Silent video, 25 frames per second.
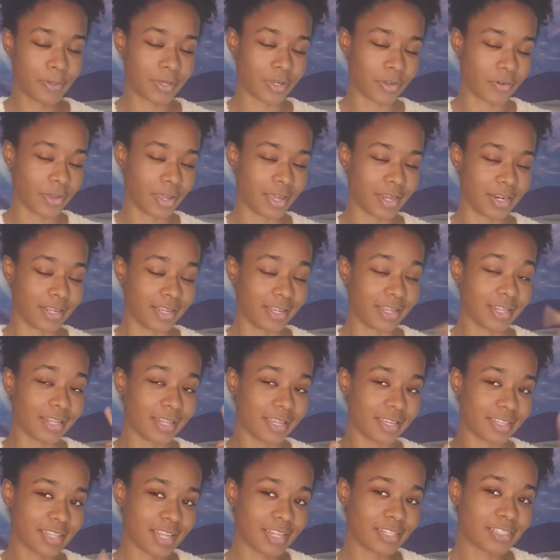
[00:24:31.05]
Go ahead and
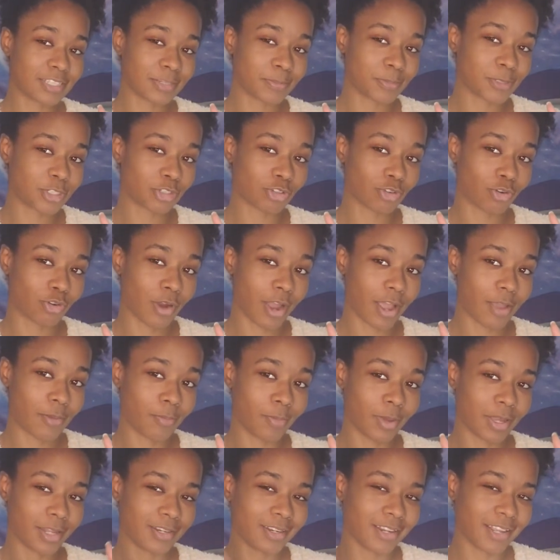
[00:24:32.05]
click that subscribe
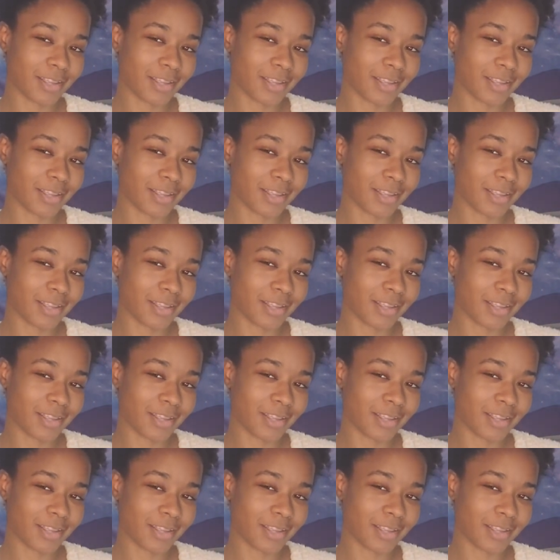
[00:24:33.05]
button.